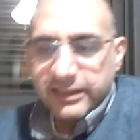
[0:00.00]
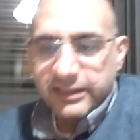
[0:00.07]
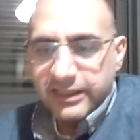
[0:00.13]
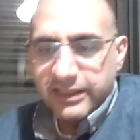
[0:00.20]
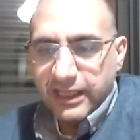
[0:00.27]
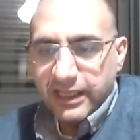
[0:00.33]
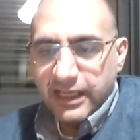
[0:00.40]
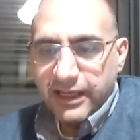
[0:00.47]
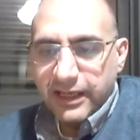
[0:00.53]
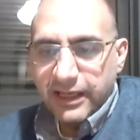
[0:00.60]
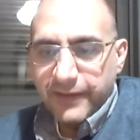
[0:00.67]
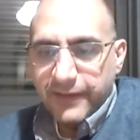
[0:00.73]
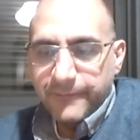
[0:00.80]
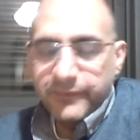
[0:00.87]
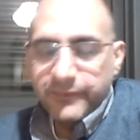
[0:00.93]

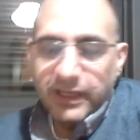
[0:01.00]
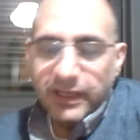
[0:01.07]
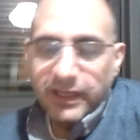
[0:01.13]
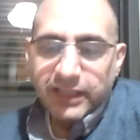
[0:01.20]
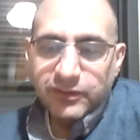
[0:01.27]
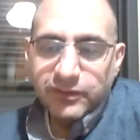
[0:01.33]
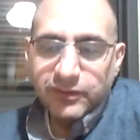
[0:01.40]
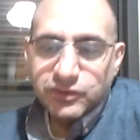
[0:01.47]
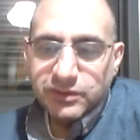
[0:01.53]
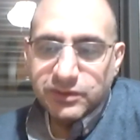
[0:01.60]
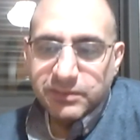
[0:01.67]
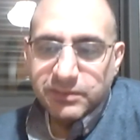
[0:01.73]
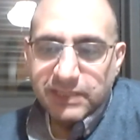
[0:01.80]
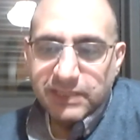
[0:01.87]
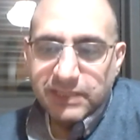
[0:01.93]
And I wish we'd be
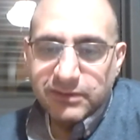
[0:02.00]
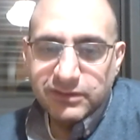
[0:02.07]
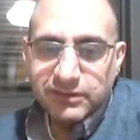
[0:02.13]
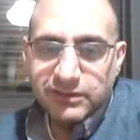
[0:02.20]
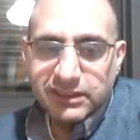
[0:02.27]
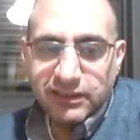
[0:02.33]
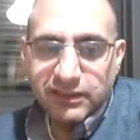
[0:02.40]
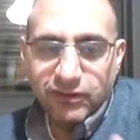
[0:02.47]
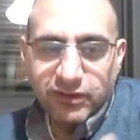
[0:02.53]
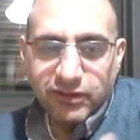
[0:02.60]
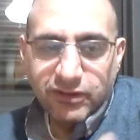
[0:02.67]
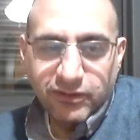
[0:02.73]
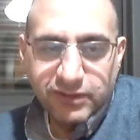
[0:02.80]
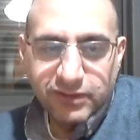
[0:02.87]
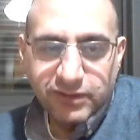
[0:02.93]
able to stay longer
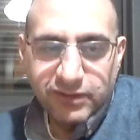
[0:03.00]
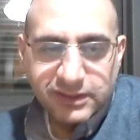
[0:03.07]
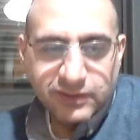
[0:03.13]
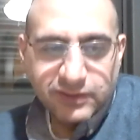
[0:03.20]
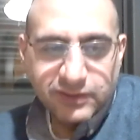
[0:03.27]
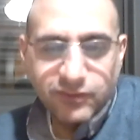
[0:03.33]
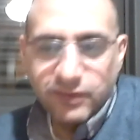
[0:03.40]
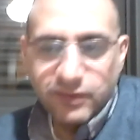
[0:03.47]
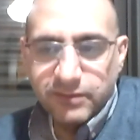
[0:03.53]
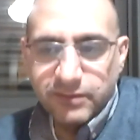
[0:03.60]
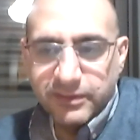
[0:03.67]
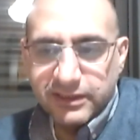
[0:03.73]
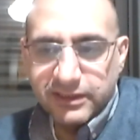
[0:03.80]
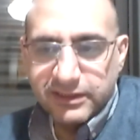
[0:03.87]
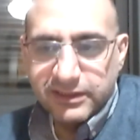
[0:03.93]
on this call, but
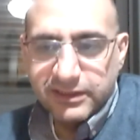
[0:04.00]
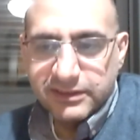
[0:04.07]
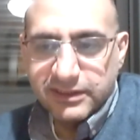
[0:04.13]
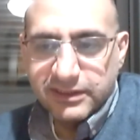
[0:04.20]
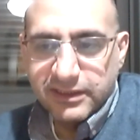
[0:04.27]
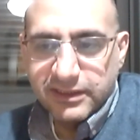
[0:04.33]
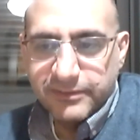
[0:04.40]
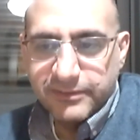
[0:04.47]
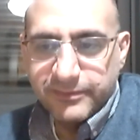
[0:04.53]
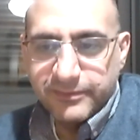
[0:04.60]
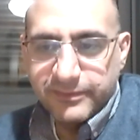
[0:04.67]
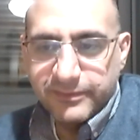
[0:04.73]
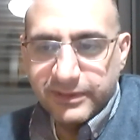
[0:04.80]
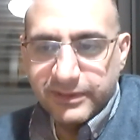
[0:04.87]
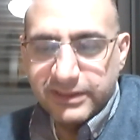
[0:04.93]
it's
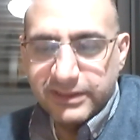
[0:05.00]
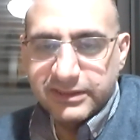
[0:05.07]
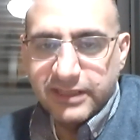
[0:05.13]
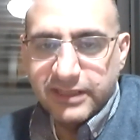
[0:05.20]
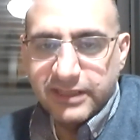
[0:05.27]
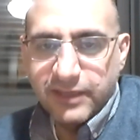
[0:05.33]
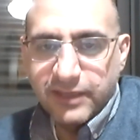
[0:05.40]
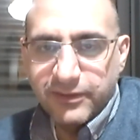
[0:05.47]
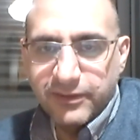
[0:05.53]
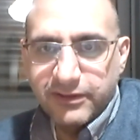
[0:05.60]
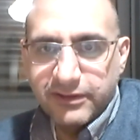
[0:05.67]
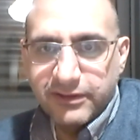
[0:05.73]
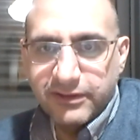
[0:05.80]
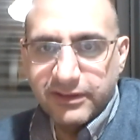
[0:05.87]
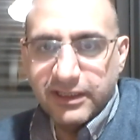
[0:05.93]
the hour
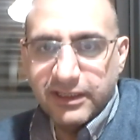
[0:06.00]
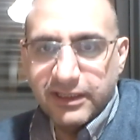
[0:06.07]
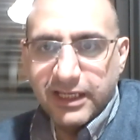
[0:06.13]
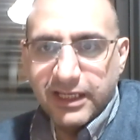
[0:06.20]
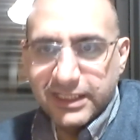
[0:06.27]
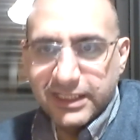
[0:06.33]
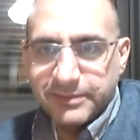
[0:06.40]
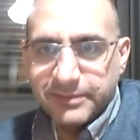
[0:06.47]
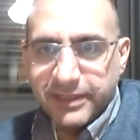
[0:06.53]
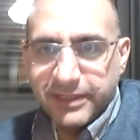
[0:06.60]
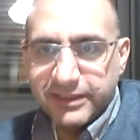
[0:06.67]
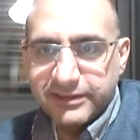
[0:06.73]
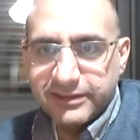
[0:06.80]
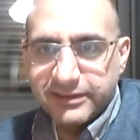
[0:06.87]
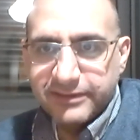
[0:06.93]
has
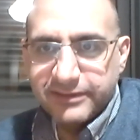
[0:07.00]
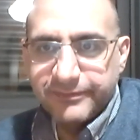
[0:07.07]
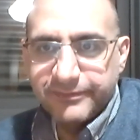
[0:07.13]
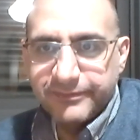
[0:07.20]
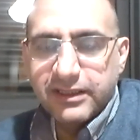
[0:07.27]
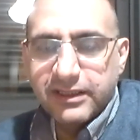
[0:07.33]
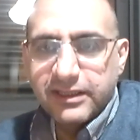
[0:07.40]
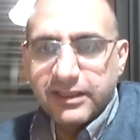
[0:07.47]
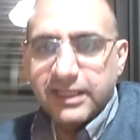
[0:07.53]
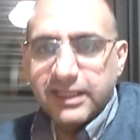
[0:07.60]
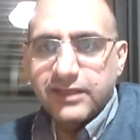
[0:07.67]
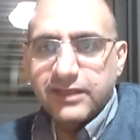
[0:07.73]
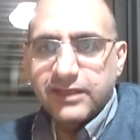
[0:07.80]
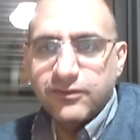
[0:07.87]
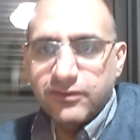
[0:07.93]
passed. Thank you
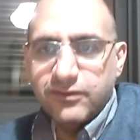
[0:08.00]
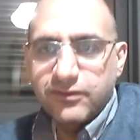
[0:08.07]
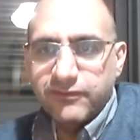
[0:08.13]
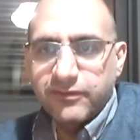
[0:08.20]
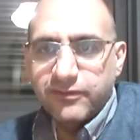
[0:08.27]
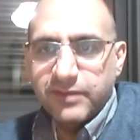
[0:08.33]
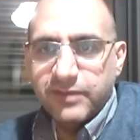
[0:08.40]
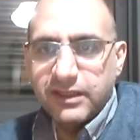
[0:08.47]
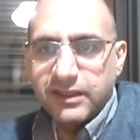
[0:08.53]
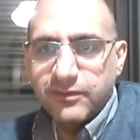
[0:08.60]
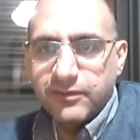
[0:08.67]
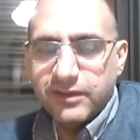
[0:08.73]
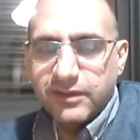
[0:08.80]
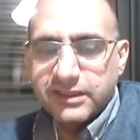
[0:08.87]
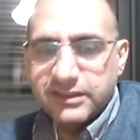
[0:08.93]
all for being with
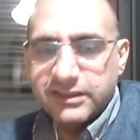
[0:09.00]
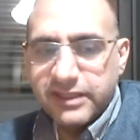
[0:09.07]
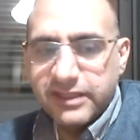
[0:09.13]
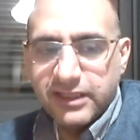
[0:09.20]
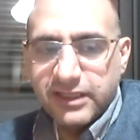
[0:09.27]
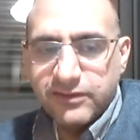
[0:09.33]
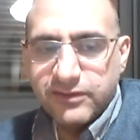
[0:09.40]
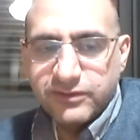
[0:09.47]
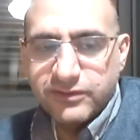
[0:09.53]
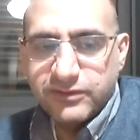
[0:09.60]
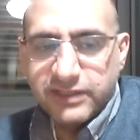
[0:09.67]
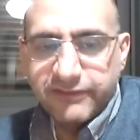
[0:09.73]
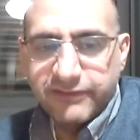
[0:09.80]
us. Thank you, Jeff.